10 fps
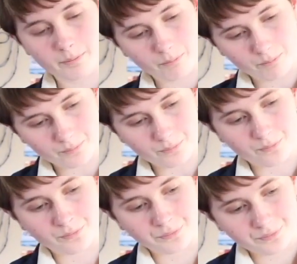
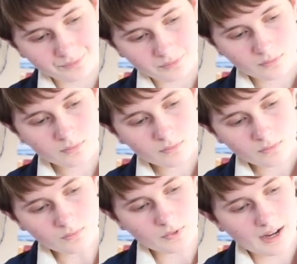
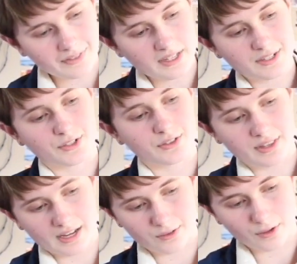And
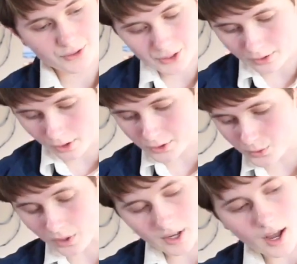those two
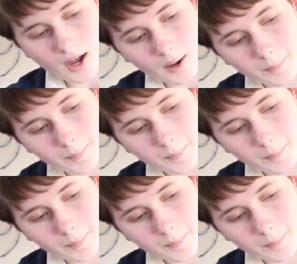notes were